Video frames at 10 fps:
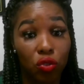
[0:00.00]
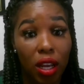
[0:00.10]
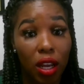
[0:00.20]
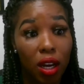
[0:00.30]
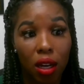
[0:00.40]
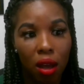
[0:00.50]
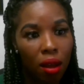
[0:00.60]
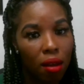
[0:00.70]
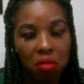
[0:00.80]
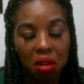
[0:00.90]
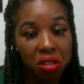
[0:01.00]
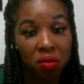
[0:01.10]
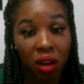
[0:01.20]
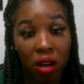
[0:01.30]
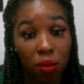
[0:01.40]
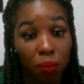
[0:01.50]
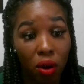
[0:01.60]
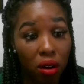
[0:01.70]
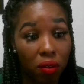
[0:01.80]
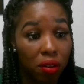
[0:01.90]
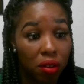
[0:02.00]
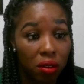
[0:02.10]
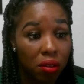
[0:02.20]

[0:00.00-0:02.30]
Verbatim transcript: you need, they're just very supportive.